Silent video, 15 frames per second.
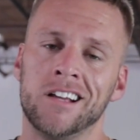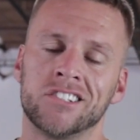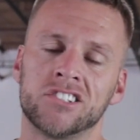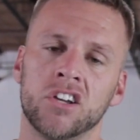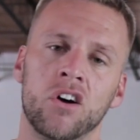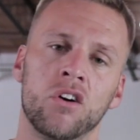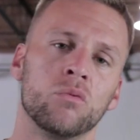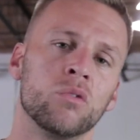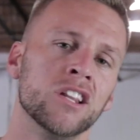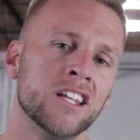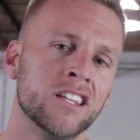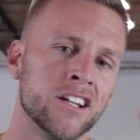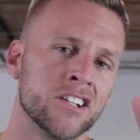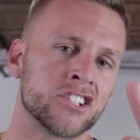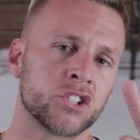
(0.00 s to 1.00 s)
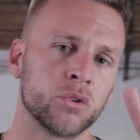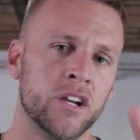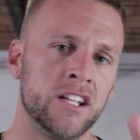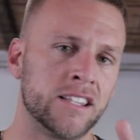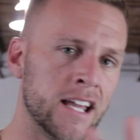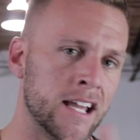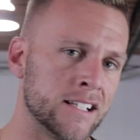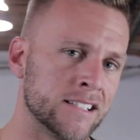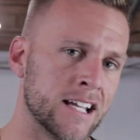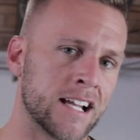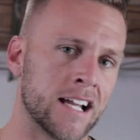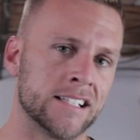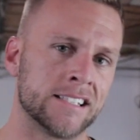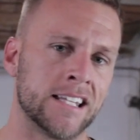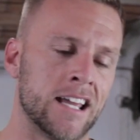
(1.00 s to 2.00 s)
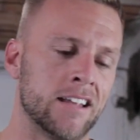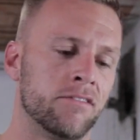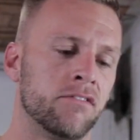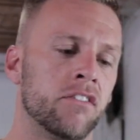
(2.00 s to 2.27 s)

So really there's three things, like I said.